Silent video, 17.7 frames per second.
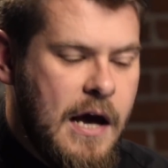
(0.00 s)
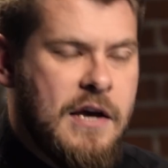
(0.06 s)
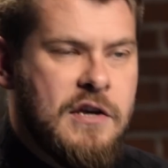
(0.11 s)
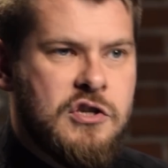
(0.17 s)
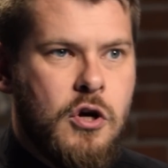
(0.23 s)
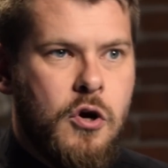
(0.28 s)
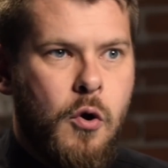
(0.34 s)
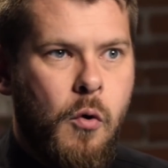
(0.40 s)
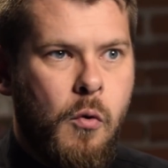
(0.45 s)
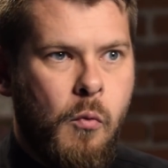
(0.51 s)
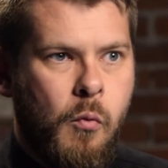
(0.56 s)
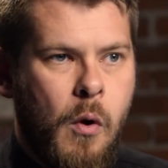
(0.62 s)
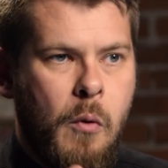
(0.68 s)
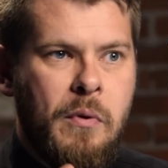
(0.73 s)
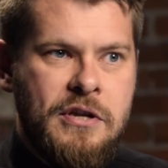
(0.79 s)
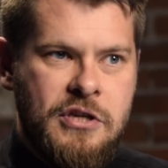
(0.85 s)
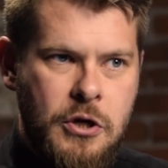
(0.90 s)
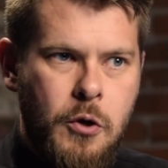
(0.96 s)
So what
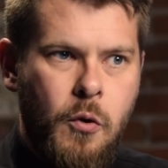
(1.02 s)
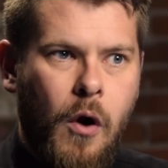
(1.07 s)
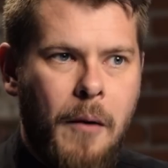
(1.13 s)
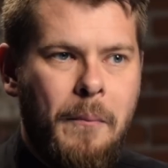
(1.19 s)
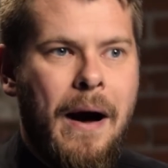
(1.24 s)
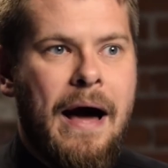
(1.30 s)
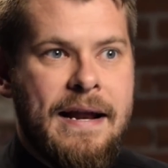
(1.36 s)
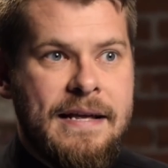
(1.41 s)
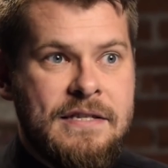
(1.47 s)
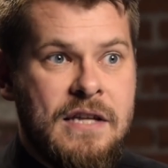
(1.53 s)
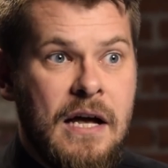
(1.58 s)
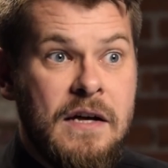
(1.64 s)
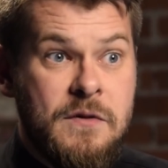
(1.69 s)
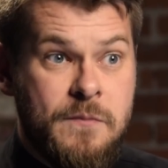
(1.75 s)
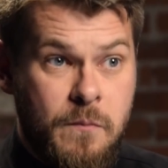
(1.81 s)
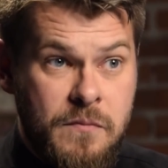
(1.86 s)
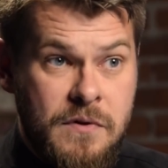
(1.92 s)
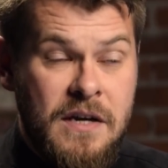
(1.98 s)
we do to our bodies
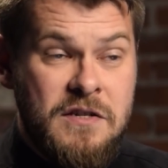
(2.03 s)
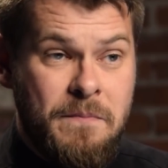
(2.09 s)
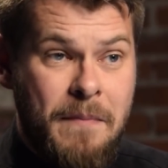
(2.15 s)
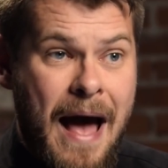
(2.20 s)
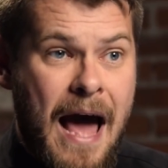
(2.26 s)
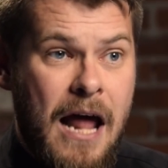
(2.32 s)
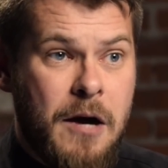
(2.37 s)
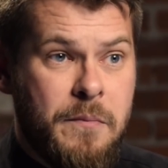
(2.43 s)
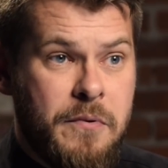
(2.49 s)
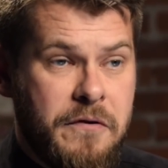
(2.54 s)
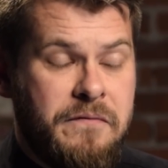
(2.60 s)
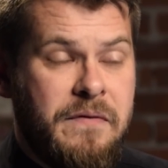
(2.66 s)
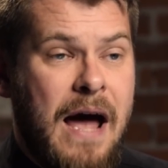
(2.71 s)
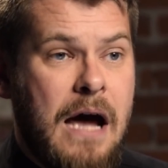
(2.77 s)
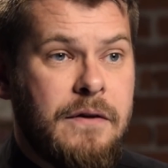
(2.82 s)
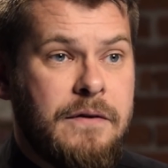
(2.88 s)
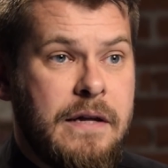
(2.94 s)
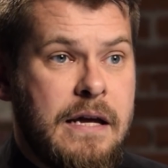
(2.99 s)
does matter
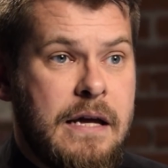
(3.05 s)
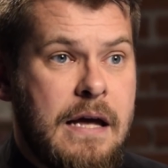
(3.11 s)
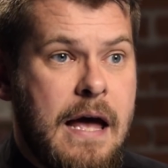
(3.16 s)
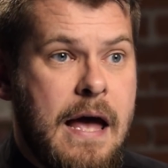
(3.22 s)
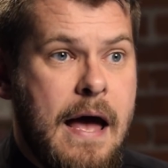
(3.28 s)
profoundly.